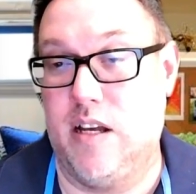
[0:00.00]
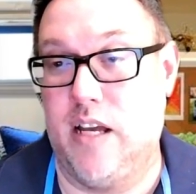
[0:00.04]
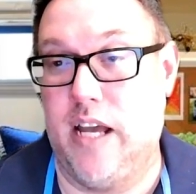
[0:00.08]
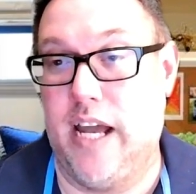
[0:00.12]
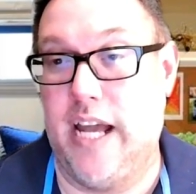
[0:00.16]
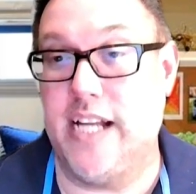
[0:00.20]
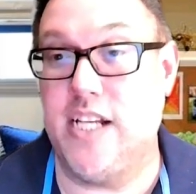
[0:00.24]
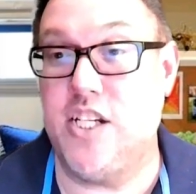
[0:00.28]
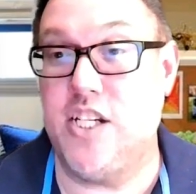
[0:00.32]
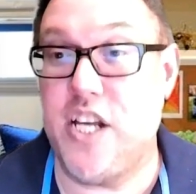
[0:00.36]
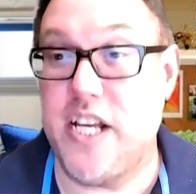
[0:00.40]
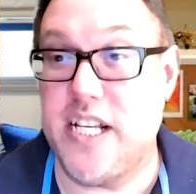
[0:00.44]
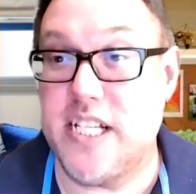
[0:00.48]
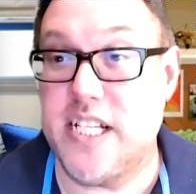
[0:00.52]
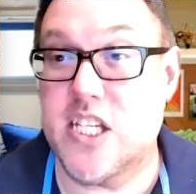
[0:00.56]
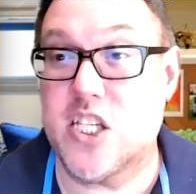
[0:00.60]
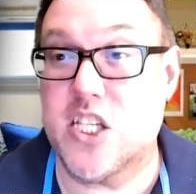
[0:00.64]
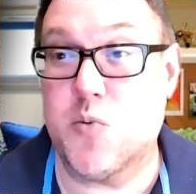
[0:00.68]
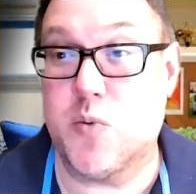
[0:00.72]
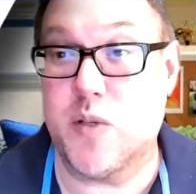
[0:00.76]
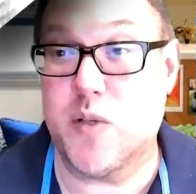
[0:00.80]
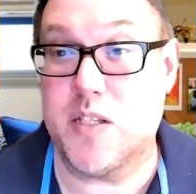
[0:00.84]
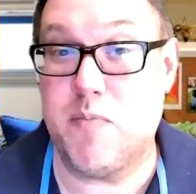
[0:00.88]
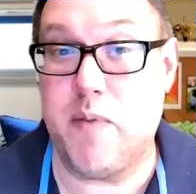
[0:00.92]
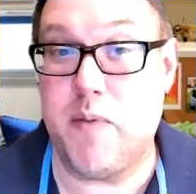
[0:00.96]
And Jesus
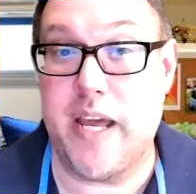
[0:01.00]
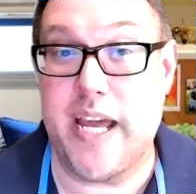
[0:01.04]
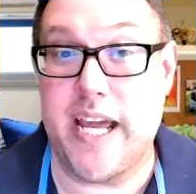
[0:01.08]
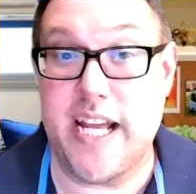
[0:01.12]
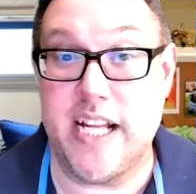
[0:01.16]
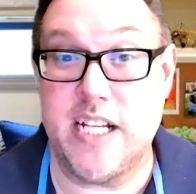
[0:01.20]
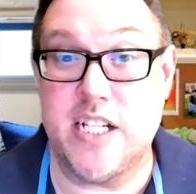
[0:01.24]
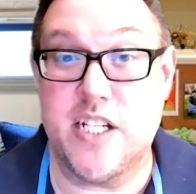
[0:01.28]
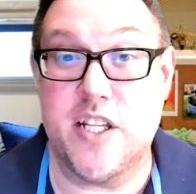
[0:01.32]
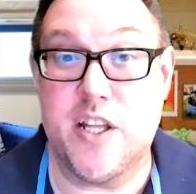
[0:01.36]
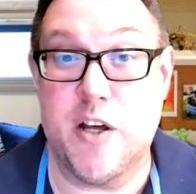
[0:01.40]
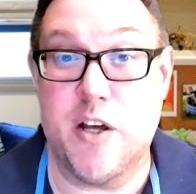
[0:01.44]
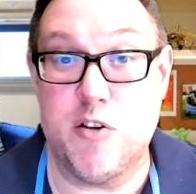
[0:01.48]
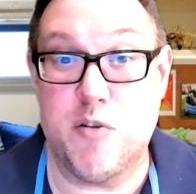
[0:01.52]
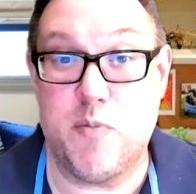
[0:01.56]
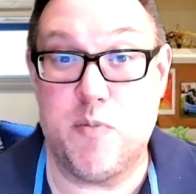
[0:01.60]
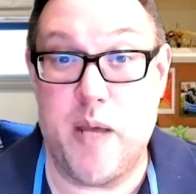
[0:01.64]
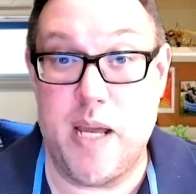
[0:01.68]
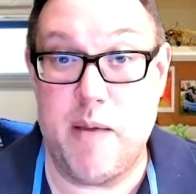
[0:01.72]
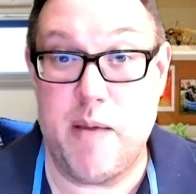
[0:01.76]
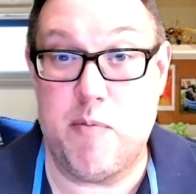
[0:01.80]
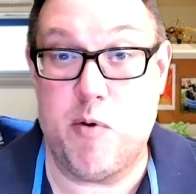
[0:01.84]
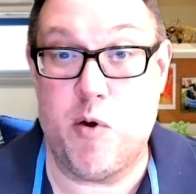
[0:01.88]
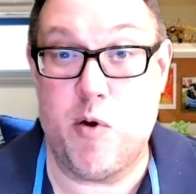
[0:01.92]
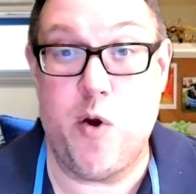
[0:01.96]
was speaking to those
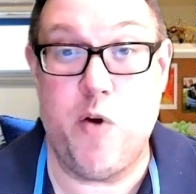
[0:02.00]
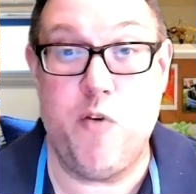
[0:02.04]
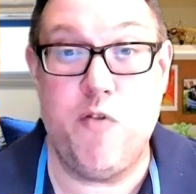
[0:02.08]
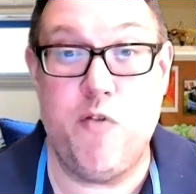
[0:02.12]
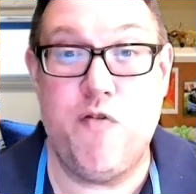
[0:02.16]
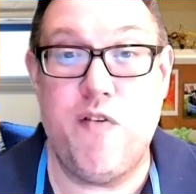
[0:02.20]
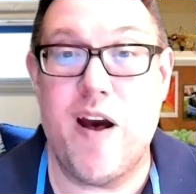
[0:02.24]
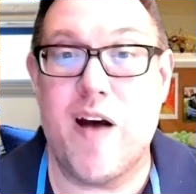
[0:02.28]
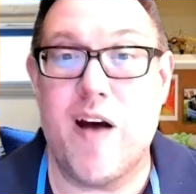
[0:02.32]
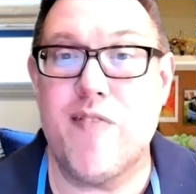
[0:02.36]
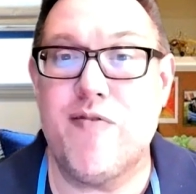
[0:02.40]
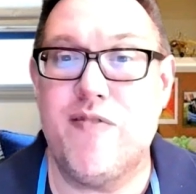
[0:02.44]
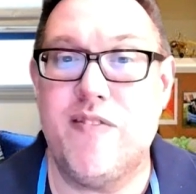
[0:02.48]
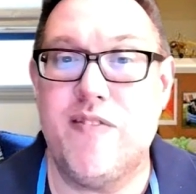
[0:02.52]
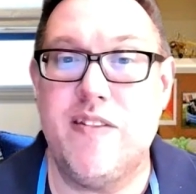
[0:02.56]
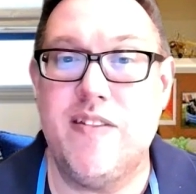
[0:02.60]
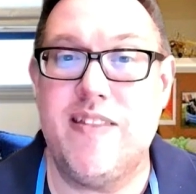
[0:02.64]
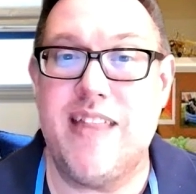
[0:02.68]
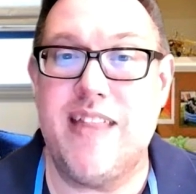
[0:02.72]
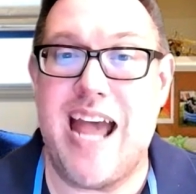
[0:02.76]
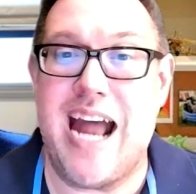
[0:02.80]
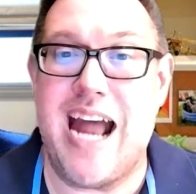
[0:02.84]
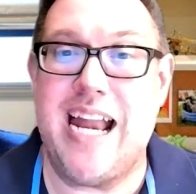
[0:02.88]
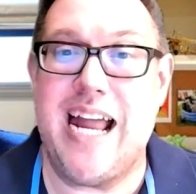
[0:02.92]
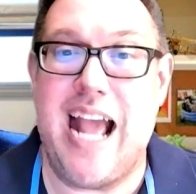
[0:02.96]
people who felt
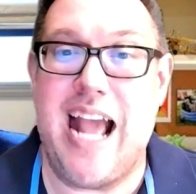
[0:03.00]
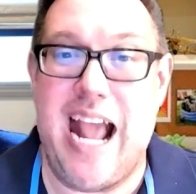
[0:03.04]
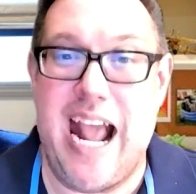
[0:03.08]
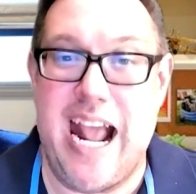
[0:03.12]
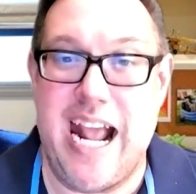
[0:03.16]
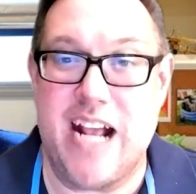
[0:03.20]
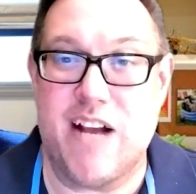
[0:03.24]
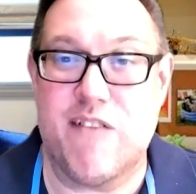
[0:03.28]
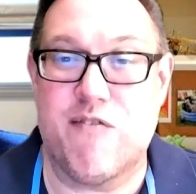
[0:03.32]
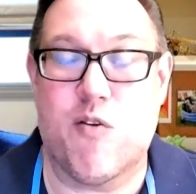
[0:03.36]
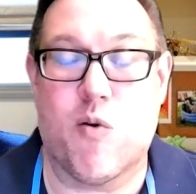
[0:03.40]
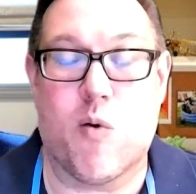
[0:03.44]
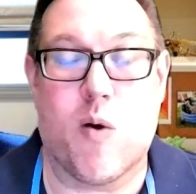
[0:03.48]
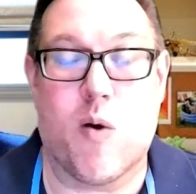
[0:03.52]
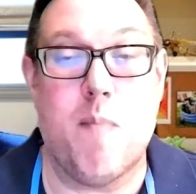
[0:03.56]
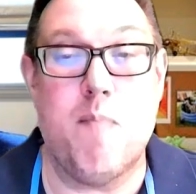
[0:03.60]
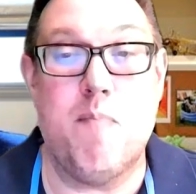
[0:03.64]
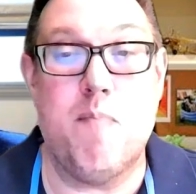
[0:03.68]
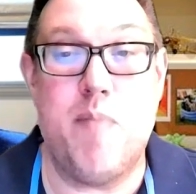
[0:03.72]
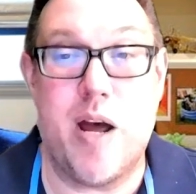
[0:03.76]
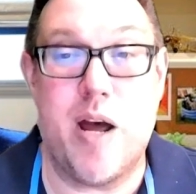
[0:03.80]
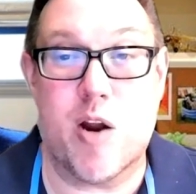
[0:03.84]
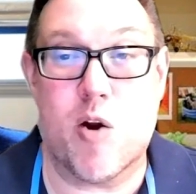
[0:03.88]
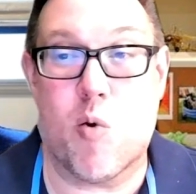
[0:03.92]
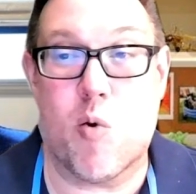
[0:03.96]
that ache for a
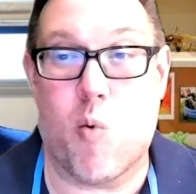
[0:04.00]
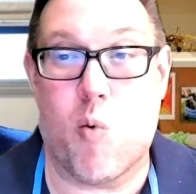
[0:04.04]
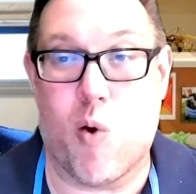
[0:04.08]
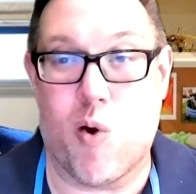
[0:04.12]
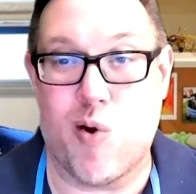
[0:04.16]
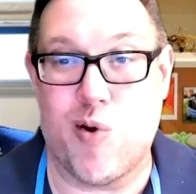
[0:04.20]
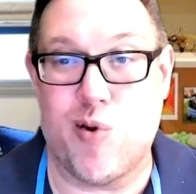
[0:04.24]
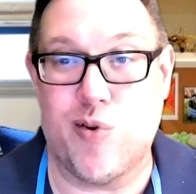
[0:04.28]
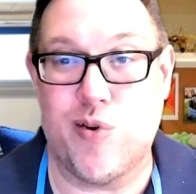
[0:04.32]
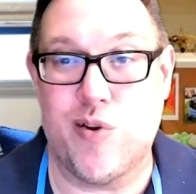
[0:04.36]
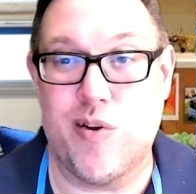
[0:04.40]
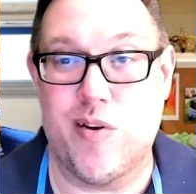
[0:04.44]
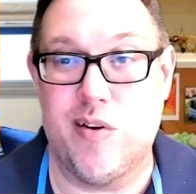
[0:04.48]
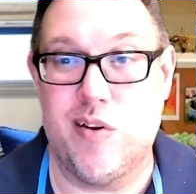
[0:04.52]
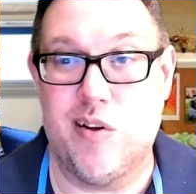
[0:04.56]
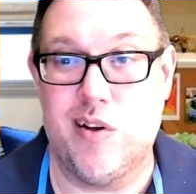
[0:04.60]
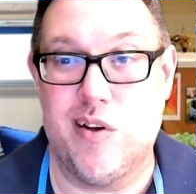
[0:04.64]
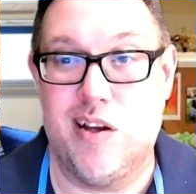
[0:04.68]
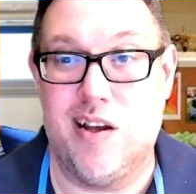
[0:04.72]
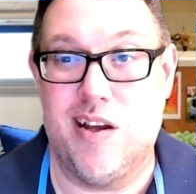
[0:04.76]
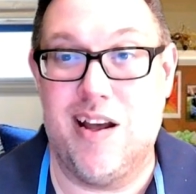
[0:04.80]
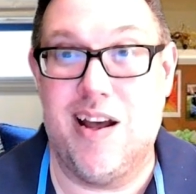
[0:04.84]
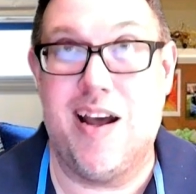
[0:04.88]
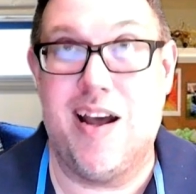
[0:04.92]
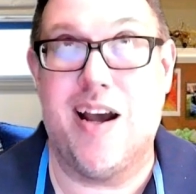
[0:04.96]
better world,
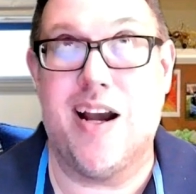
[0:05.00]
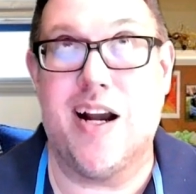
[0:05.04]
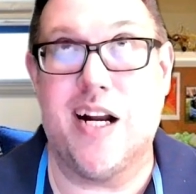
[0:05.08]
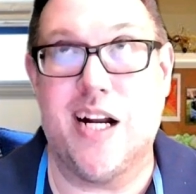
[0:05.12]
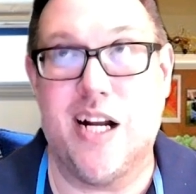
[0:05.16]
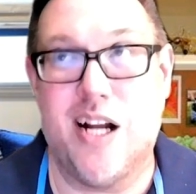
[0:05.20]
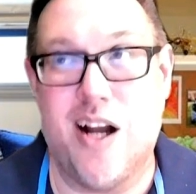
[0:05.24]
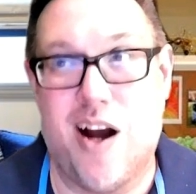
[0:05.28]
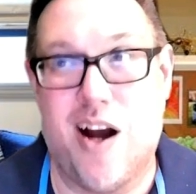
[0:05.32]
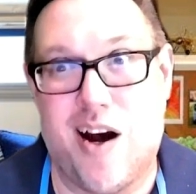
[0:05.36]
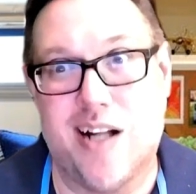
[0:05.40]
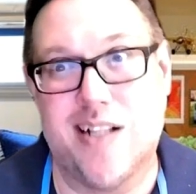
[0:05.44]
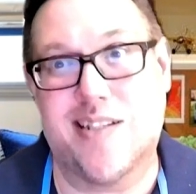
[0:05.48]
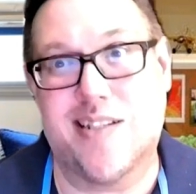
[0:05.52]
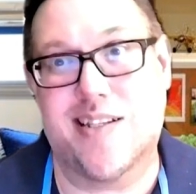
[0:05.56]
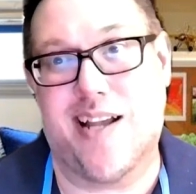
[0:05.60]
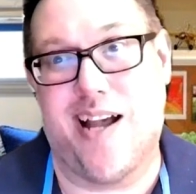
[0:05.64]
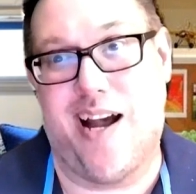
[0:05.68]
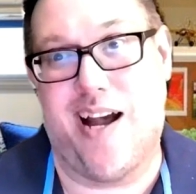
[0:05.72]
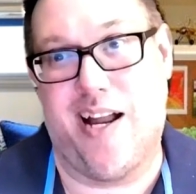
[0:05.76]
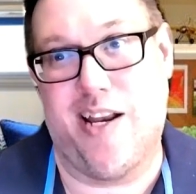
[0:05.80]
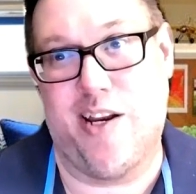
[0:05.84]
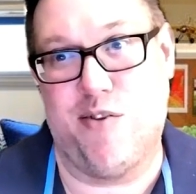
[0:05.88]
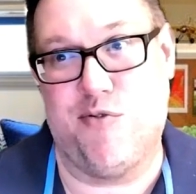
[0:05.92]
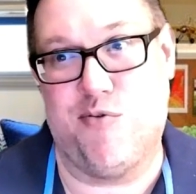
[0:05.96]
God's
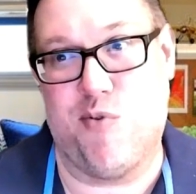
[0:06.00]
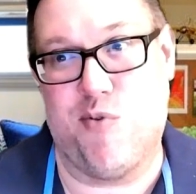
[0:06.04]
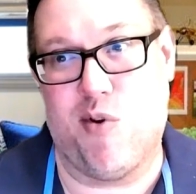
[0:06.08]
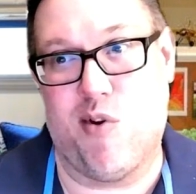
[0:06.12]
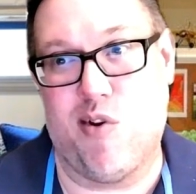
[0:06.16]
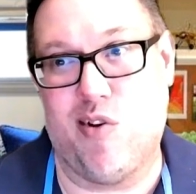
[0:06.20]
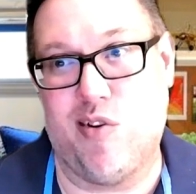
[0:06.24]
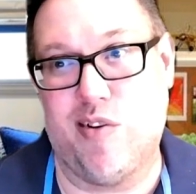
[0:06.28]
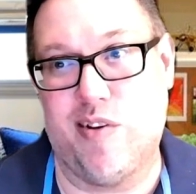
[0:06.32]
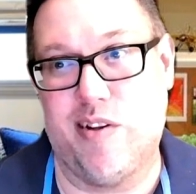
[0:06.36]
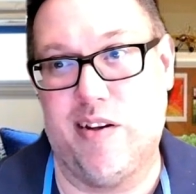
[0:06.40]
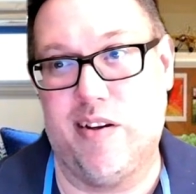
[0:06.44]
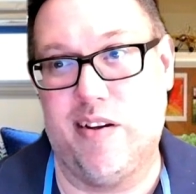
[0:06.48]
kind of world.